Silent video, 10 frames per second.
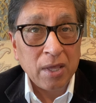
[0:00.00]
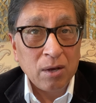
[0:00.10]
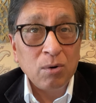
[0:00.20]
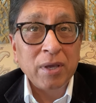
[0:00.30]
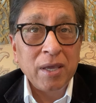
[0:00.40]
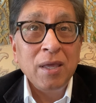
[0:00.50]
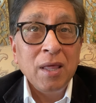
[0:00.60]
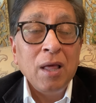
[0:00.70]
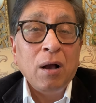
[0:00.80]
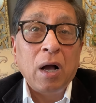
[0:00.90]
Okay,
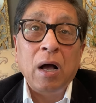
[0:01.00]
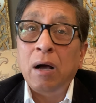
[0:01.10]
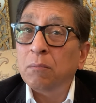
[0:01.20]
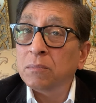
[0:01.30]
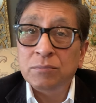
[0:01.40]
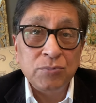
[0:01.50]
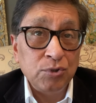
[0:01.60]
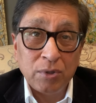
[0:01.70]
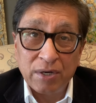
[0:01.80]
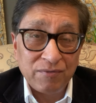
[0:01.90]

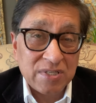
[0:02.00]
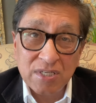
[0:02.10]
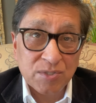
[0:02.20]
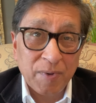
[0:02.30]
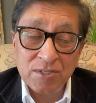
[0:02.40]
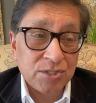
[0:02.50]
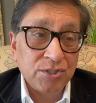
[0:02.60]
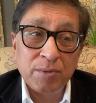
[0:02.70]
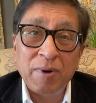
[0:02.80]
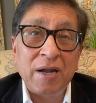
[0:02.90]
you get visa
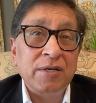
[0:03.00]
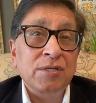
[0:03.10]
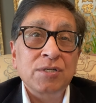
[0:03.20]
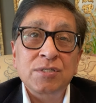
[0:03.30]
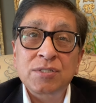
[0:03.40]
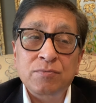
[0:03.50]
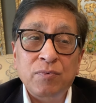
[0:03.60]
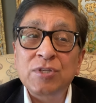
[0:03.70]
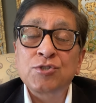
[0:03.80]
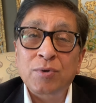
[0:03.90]
sponsorship letters,
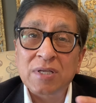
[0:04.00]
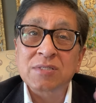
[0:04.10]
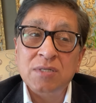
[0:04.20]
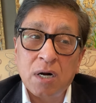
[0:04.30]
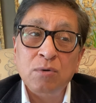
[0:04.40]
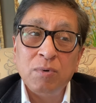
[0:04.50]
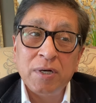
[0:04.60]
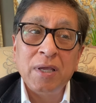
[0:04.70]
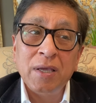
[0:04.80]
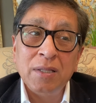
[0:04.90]
which you can start
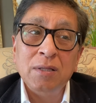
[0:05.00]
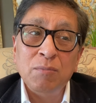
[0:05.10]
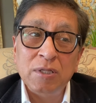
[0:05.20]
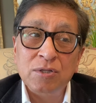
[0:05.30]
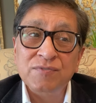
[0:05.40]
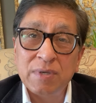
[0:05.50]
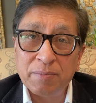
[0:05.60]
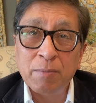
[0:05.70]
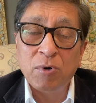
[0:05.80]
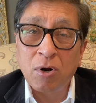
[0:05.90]
working in the month of
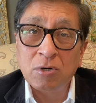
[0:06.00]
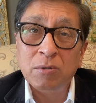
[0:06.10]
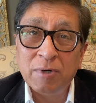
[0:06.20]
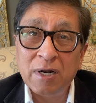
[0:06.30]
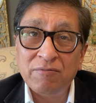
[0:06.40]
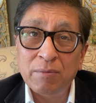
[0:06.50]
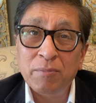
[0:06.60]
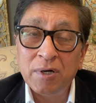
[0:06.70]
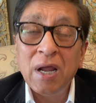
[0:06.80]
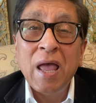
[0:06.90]
September, October,
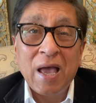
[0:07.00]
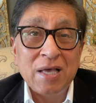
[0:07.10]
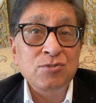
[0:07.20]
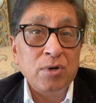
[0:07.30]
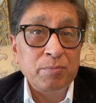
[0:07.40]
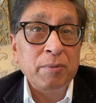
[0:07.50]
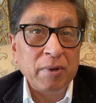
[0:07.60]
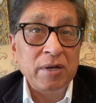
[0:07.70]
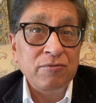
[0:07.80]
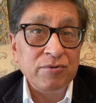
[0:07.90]
November as you are
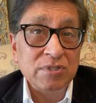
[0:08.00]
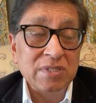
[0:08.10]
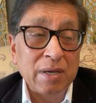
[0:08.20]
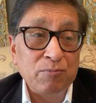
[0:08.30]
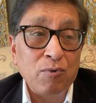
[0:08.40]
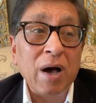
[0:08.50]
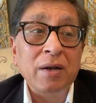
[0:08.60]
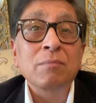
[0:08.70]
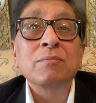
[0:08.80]
preparing for Step 1.